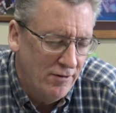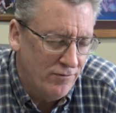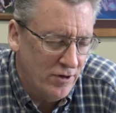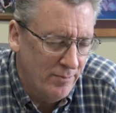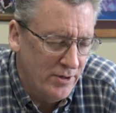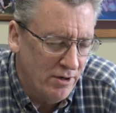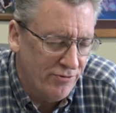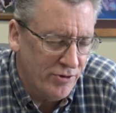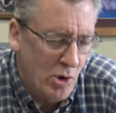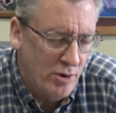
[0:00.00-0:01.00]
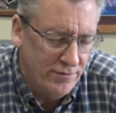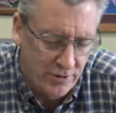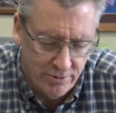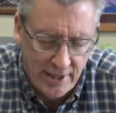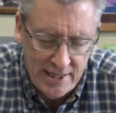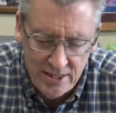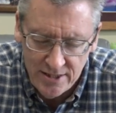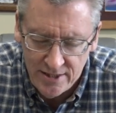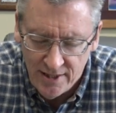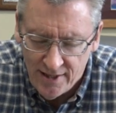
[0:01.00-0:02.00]
from your throne of
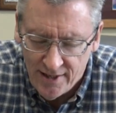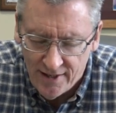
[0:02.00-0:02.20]
grace,